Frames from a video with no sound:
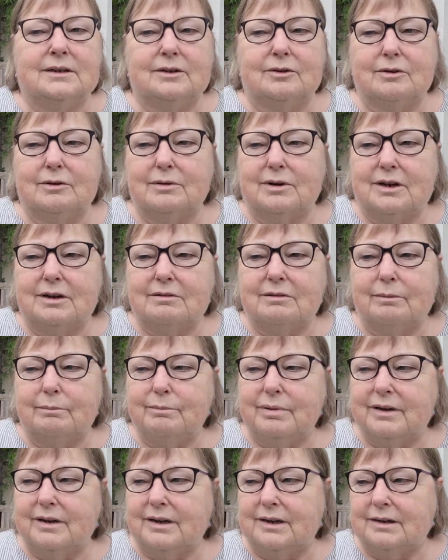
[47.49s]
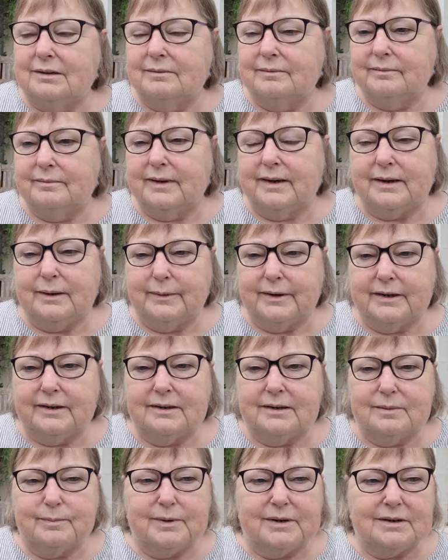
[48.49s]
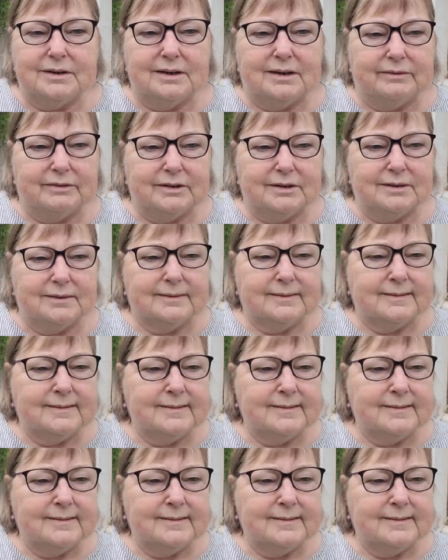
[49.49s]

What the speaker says: got quite grumpy. But anyway, it's been delivered.